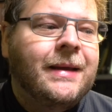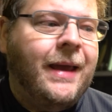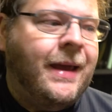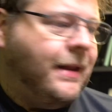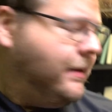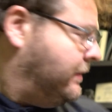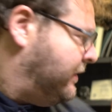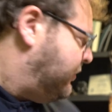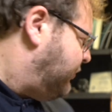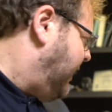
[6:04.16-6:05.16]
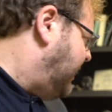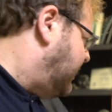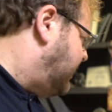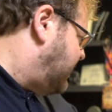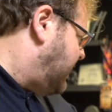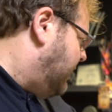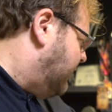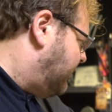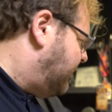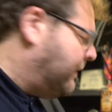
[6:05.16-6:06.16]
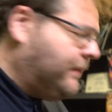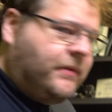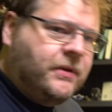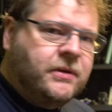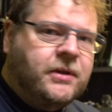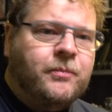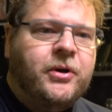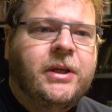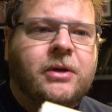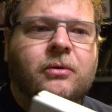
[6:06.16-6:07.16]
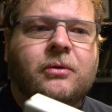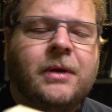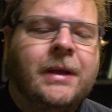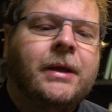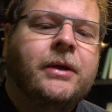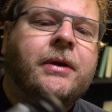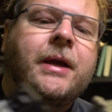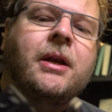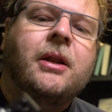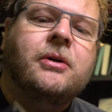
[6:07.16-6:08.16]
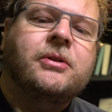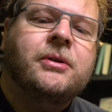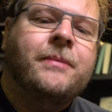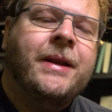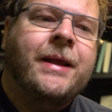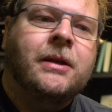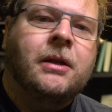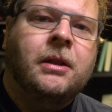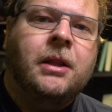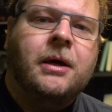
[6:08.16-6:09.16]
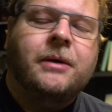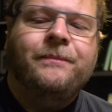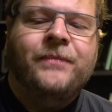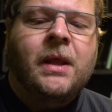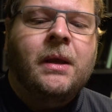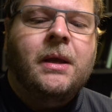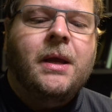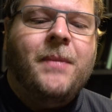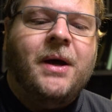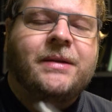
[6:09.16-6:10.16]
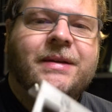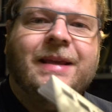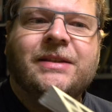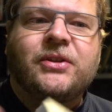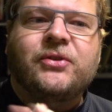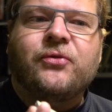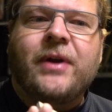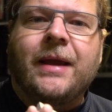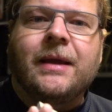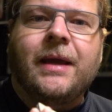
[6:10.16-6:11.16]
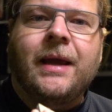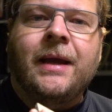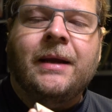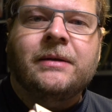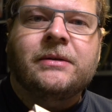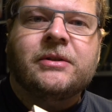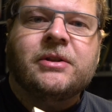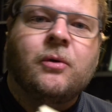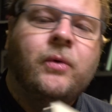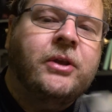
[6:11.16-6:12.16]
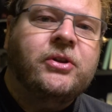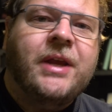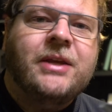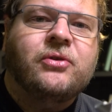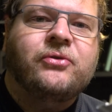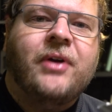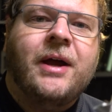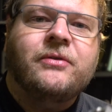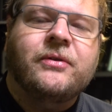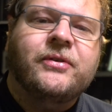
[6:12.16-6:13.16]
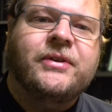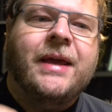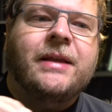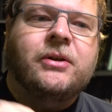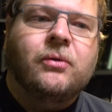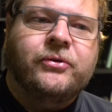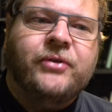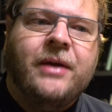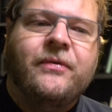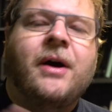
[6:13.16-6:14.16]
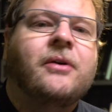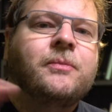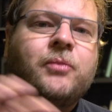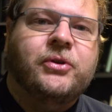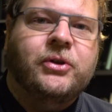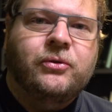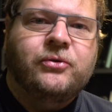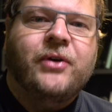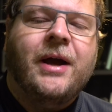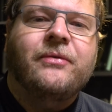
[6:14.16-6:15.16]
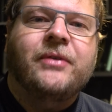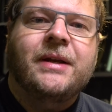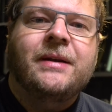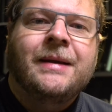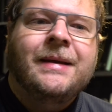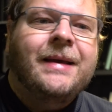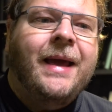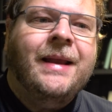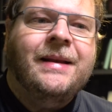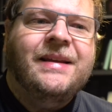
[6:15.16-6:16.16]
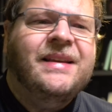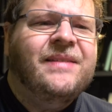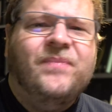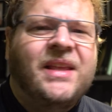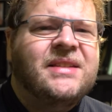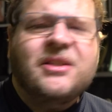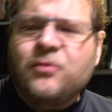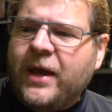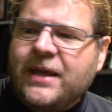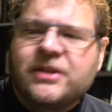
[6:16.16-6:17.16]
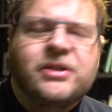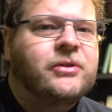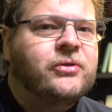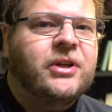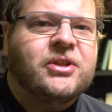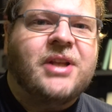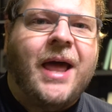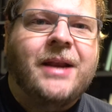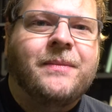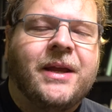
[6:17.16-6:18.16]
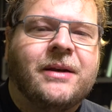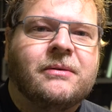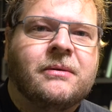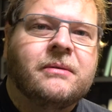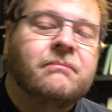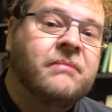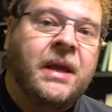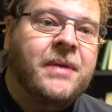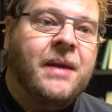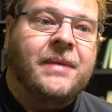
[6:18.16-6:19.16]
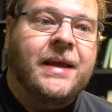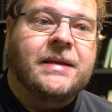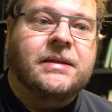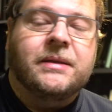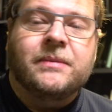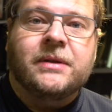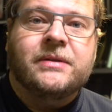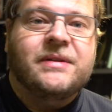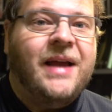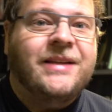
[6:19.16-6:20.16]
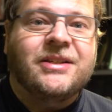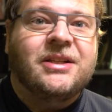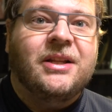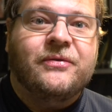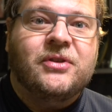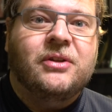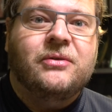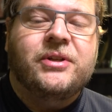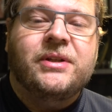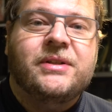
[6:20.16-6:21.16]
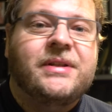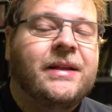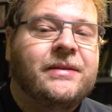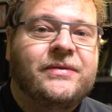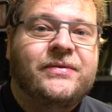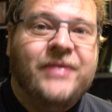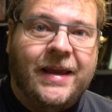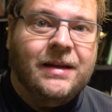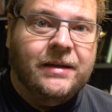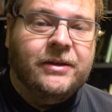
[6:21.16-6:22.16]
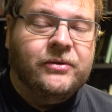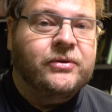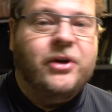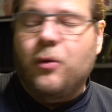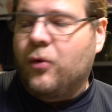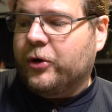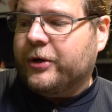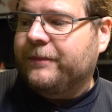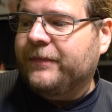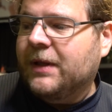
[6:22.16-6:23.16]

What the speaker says: And the trays itself, they're pretty cool. You can close them and then lock them. But it's a tray, and so when you change your drives, you have to take the old drive out, put a new drive in, and it's just way easier to just slide them in. Or maybe I'm lazy, but I just love solutions that take little to no work.